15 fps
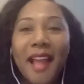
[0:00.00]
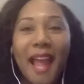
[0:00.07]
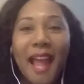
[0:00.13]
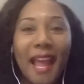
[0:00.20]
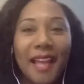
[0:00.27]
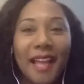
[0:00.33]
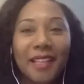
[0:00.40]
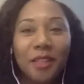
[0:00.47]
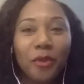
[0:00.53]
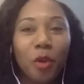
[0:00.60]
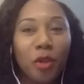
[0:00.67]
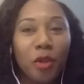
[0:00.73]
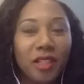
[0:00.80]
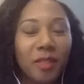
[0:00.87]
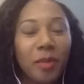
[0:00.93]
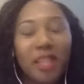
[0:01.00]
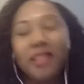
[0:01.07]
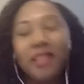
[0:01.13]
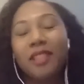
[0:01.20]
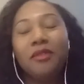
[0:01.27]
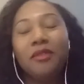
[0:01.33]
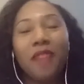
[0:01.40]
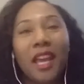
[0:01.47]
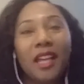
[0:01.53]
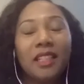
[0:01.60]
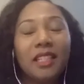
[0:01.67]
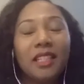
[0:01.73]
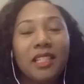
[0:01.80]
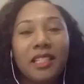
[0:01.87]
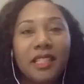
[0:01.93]
has, of course, peaks and
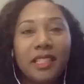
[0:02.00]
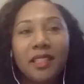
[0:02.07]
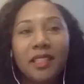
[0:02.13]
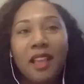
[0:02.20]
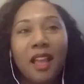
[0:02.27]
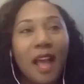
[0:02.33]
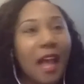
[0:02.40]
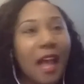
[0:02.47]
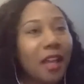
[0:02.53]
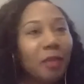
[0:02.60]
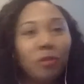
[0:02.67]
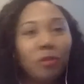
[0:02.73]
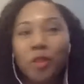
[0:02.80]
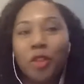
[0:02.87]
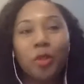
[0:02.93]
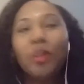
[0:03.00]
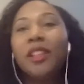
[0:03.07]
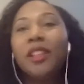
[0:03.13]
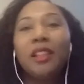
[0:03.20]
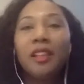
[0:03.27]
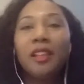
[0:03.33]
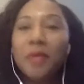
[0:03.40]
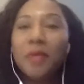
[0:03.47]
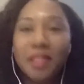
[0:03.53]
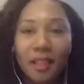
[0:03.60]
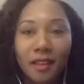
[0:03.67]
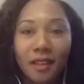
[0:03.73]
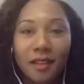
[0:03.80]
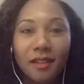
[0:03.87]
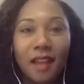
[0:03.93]
valleys. I'm Shulie
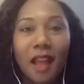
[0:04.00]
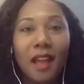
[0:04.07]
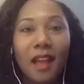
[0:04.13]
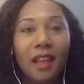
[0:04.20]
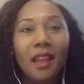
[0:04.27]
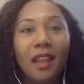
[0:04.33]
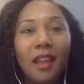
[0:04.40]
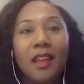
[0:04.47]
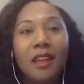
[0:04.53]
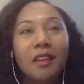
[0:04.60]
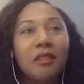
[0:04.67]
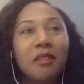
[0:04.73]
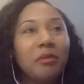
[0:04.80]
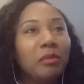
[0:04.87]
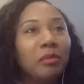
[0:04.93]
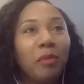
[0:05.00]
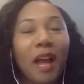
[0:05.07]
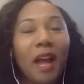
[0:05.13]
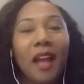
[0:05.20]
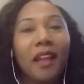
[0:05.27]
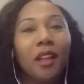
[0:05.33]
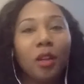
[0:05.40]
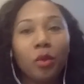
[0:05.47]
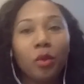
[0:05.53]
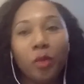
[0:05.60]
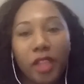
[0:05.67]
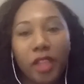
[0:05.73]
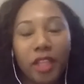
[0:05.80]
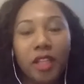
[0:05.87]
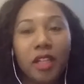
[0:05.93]
Gibson. I am by
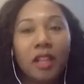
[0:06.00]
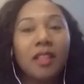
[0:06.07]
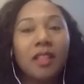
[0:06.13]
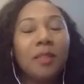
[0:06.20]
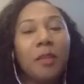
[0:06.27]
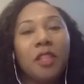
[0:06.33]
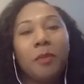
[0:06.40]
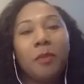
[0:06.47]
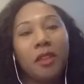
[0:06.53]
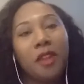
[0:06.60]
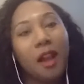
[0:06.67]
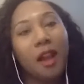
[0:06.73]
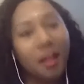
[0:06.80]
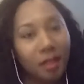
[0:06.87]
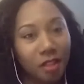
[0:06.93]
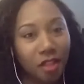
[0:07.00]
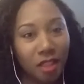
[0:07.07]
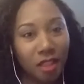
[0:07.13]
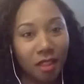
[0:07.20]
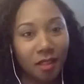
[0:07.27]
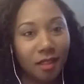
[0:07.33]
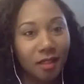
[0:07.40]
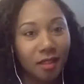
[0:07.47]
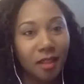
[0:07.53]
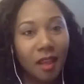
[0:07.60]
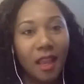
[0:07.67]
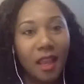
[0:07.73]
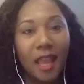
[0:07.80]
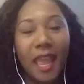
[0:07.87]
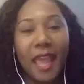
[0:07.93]
career a speech pathologist.
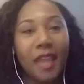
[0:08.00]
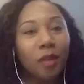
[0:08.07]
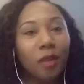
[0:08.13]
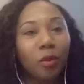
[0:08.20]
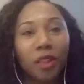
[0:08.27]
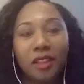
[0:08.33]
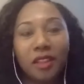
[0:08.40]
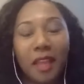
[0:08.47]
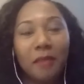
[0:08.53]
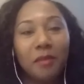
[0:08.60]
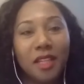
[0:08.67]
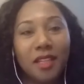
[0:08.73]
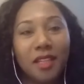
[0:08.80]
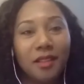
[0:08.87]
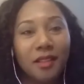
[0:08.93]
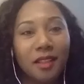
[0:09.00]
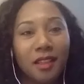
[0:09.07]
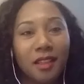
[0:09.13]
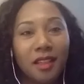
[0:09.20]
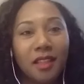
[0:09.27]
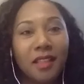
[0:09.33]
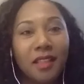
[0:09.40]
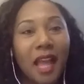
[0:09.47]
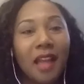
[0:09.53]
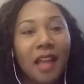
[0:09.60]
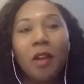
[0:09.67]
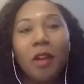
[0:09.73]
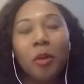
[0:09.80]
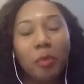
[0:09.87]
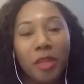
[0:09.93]
And what that means is I
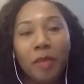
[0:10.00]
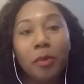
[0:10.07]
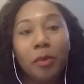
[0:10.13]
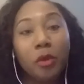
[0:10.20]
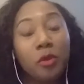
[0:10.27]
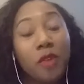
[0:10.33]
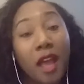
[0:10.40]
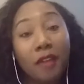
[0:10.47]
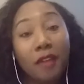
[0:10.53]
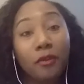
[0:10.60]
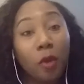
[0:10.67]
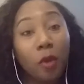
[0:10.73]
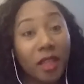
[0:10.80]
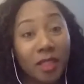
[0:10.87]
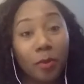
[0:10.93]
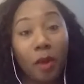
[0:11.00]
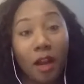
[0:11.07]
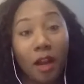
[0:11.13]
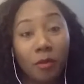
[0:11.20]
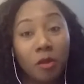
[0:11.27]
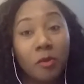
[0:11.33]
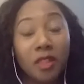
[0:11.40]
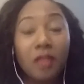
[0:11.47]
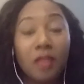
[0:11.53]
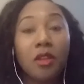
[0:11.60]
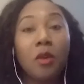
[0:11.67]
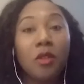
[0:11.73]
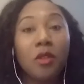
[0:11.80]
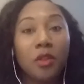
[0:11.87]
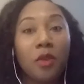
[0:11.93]
help people who have voice problems and
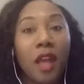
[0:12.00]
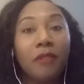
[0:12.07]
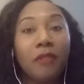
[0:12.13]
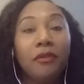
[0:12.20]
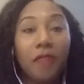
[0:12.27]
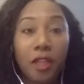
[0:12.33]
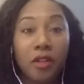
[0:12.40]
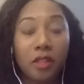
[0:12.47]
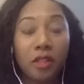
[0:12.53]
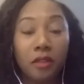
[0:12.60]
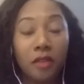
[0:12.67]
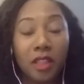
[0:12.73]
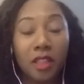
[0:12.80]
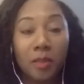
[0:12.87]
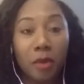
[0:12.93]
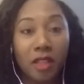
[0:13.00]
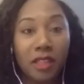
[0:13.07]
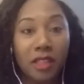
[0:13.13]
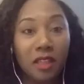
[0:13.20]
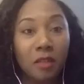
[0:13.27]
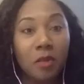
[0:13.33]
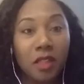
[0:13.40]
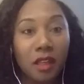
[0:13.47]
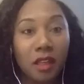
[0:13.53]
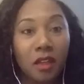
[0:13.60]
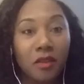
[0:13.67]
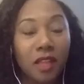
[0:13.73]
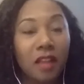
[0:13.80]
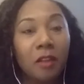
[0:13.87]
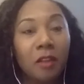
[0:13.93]
those who have fears of expressing
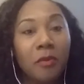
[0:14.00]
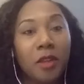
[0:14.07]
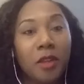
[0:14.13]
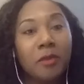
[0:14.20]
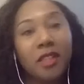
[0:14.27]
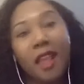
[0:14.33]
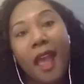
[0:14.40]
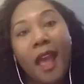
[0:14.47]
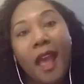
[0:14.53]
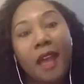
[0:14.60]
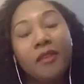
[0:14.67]
themselves. I help them to have